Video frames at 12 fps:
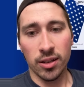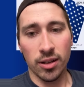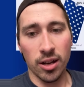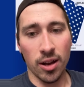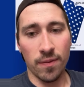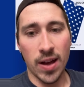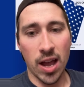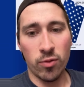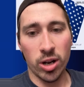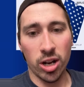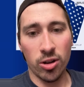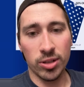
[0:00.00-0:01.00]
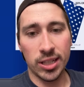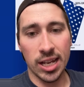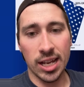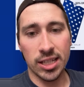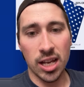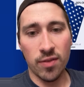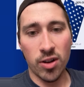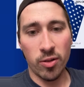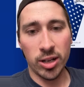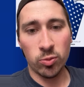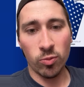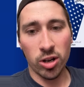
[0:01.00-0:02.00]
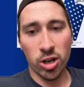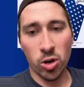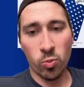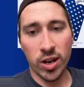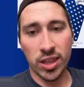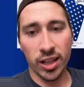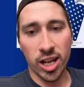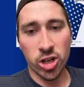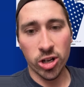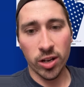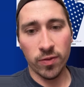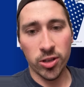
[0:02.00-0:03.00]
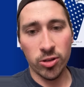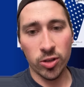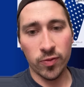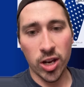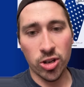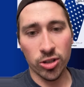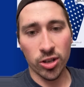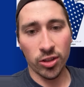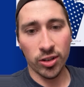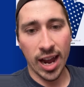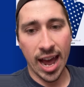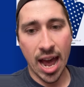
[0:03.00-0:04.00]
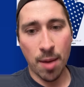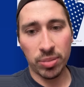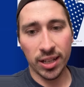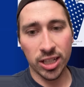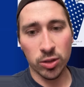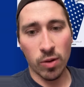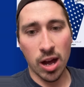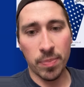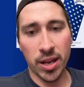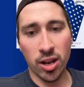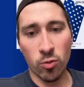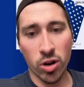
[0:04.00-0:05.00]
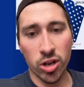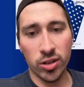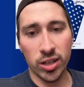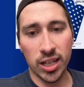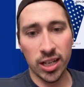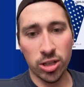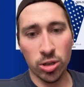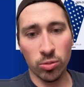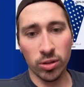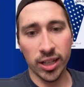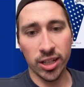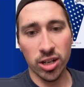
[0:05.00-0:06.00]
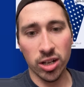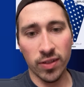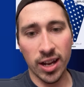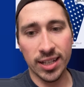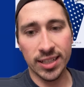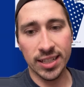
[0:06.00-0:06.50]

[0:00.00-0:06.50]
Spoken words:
510 says, I've always wondered with Ledger if you use features on their app like swapping where you need to link your device.